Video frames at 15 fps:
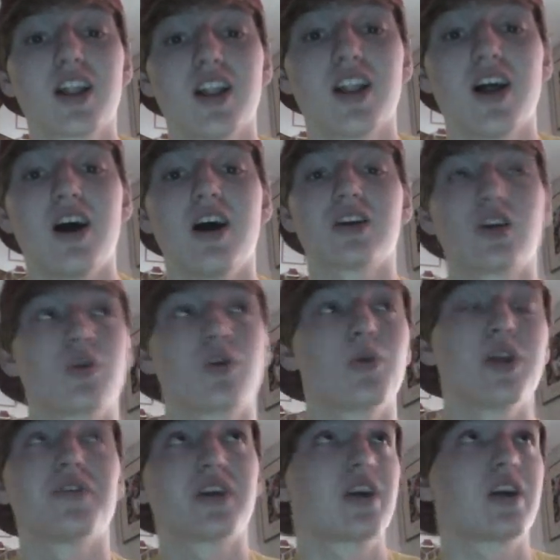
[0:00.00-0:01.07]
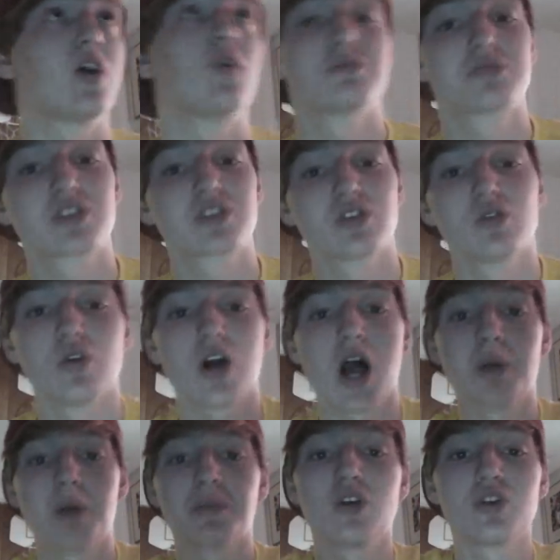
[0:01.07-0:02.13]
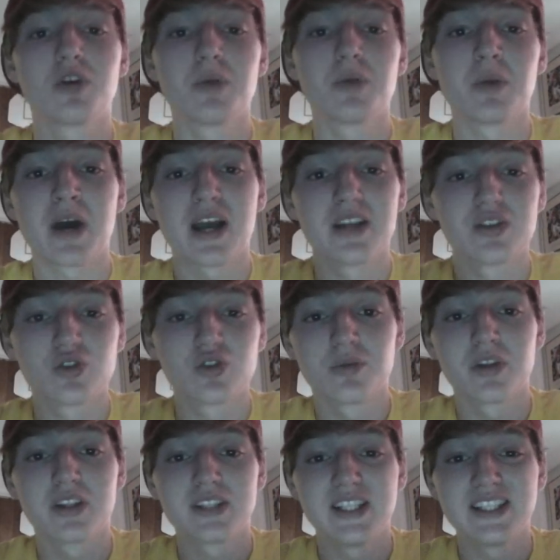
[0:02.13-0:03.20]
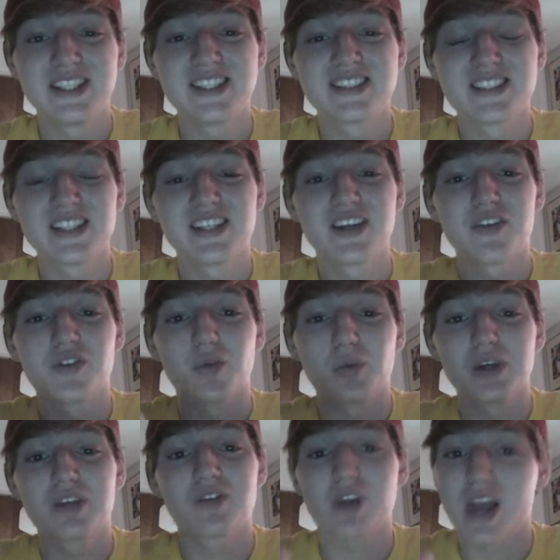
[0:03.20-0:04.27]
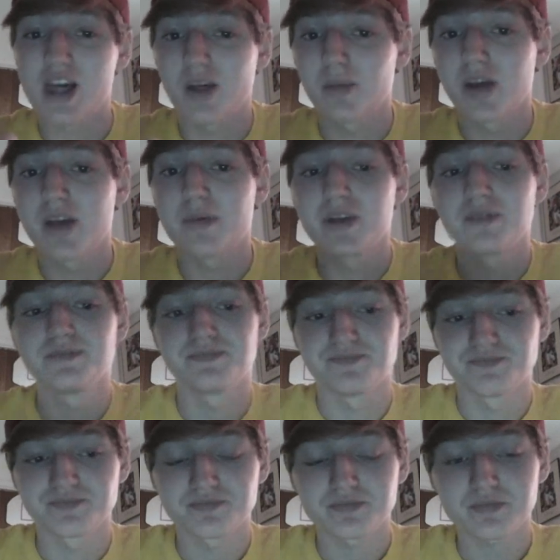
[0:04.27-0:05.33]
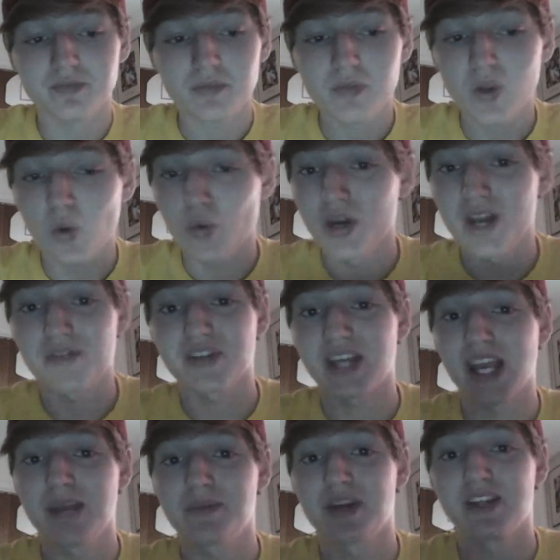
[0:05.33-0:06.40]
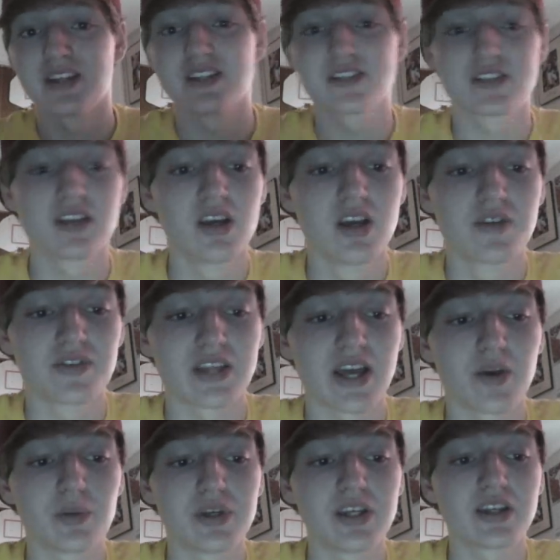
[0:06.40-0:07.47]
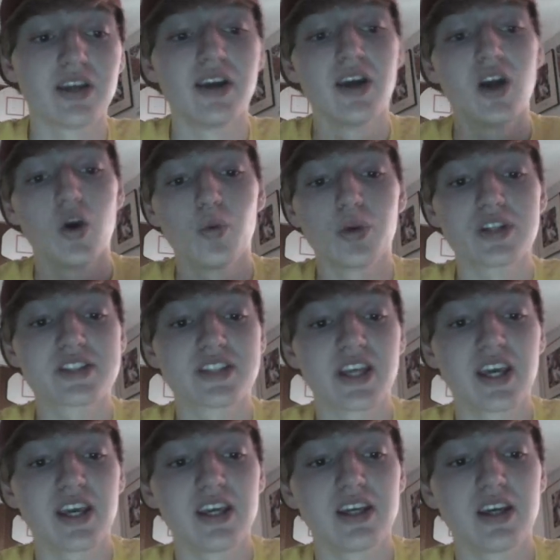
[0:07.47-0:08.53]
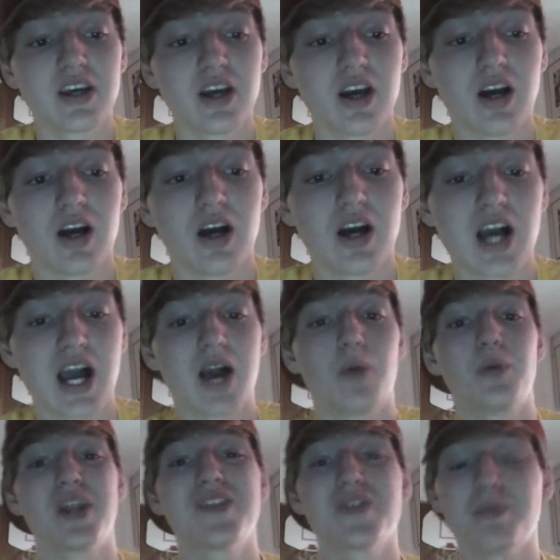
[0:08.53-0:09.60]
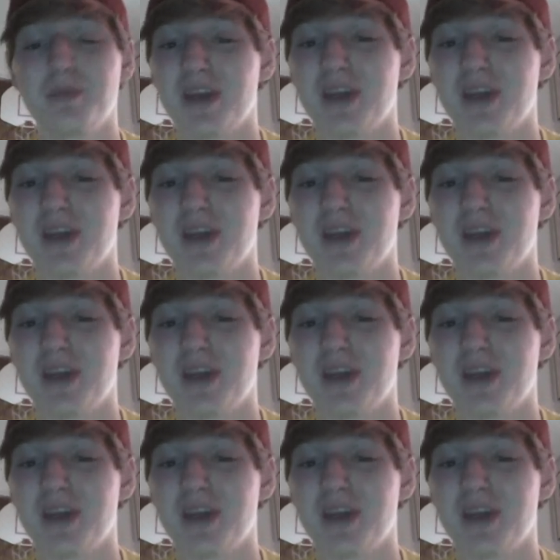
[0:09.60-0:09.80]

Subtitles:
o'clock, or whenever I get home from school, I'm going to be doing the TTC of the week for Alabama. Whatever game that is for that week. Wednesday, whenever